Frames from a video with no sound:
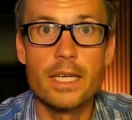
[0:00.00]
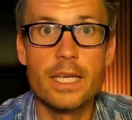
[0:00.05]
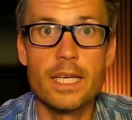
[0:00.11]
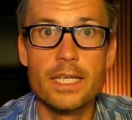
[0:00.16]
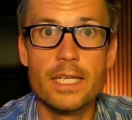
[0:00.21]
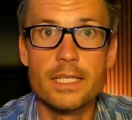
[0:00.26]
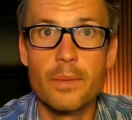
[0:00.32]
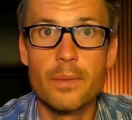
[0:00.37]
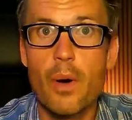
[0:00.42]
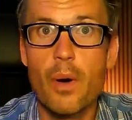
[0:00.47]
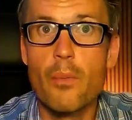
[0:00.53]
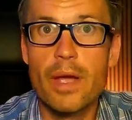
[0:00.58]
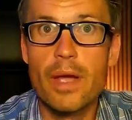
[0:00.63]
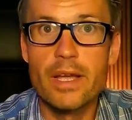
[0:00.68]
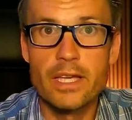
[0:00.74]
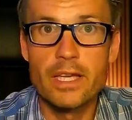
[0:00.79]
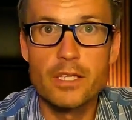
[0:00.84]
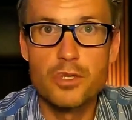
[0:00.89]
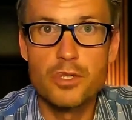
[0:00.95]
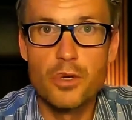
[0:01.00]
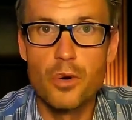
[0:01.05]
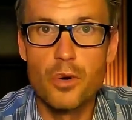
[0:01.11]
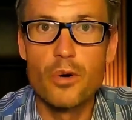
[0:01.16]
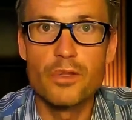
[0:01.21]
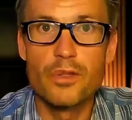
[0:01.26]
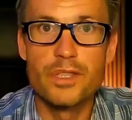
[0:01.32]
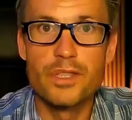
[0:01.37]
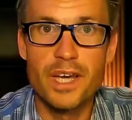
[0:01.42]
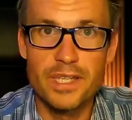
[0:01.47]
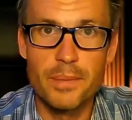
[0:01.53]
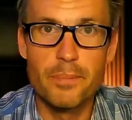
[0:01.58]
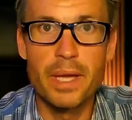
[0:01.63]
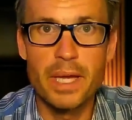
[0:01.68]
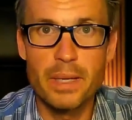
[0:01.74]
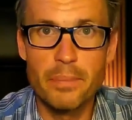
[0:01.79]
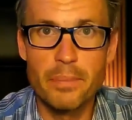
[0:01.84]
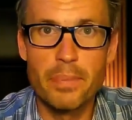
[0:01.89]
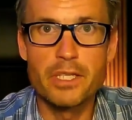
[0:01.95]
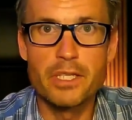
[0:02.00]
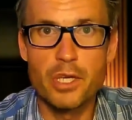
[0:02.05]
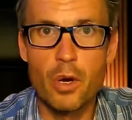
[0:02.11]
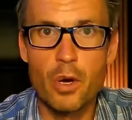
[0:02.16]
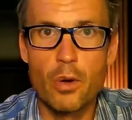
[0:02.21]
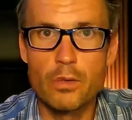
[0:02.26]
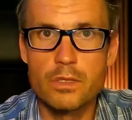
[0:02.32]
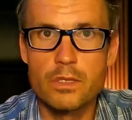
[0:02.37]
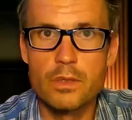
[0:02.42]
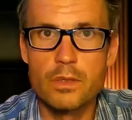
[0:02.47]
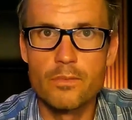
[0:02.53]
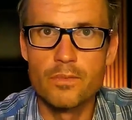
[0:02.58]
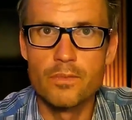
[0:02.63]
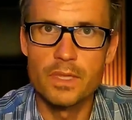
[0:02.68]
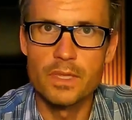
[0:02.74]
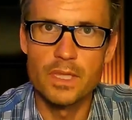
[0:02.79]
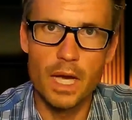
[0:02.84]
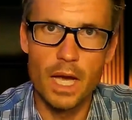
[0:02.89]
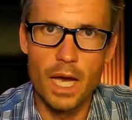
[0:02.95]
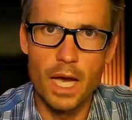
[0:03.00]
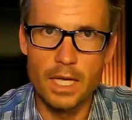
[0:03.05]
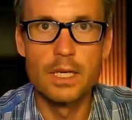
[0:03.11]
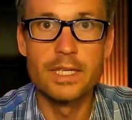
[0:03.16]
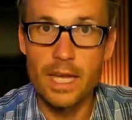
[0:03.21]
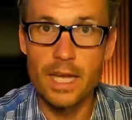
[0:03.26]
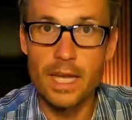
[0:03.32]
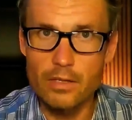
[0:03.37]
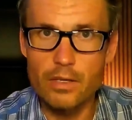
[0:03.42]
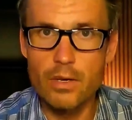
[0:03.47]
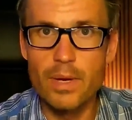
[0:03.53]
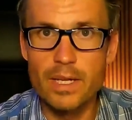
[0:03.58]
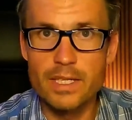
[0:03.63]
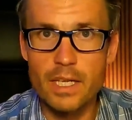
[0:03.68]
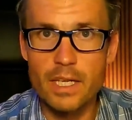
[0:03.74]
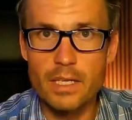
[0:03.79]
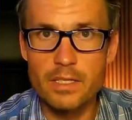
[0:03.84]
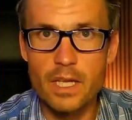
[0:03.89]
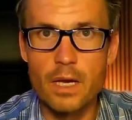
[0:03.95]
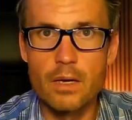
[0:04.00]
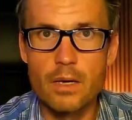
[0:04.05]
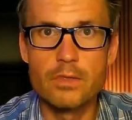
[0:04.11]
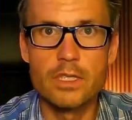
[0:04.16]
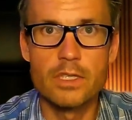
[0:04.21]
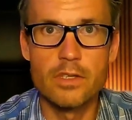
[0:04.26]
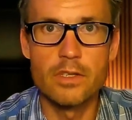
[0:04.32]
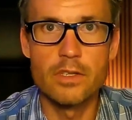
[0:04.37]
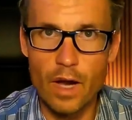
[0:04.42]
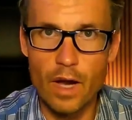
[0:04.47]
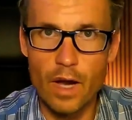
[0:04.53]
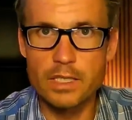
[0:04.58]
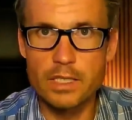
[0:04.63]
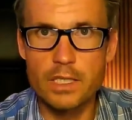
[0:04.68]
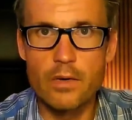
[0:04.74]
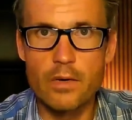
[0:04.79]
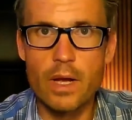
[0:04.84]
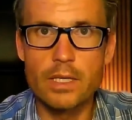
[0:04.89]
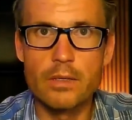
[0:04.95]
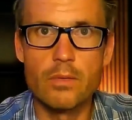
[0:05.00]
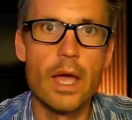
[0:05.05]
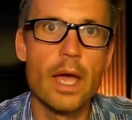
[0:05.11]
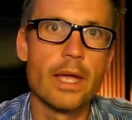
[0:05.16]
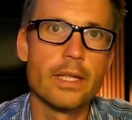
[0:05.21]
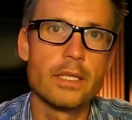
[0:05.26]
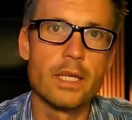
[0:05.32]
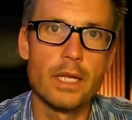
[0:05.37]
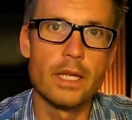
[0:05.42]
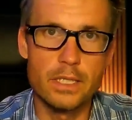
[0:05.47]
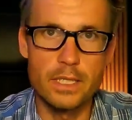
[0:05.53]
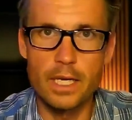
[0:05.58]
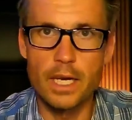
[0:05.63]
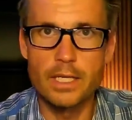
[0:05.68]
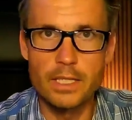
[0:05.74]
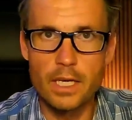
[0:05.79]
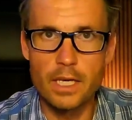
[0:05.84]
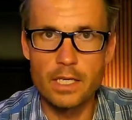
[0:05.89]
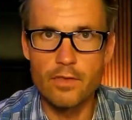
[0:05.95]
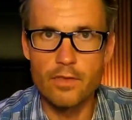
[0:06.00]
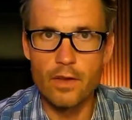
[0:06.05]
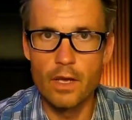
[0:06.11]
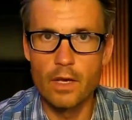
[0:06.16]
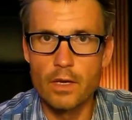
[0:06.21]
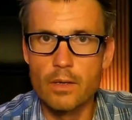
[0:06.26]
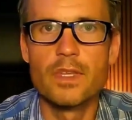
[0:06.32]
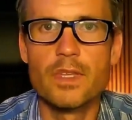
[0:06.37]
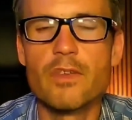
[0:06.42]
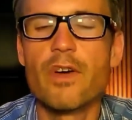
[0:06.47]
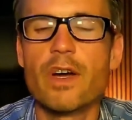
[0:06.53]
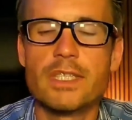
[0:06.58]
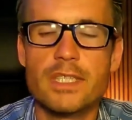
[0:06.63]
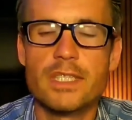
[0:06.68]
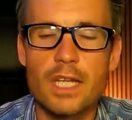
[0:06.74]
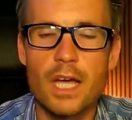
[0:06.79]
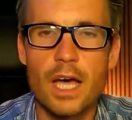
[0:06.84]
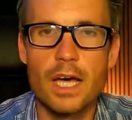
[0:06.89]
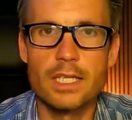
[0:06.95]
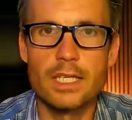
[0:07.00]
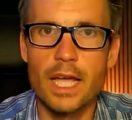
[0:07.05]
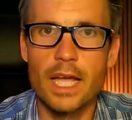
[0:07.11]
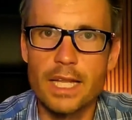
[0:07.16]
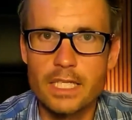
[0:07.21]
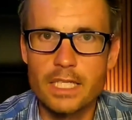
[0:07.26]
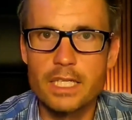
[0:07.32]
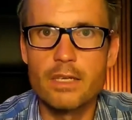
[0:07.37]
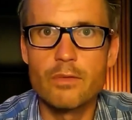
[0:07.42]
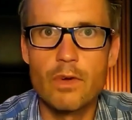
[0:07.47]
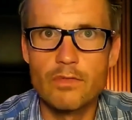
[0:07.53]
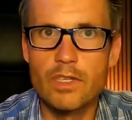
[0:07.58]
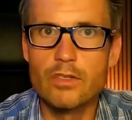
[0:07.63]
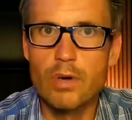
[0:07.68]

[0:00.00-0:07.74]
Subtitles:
is about making sure that the big picture holds. that the arguments are sound, the facts are accurate, and the ideas flow. If I start editing with the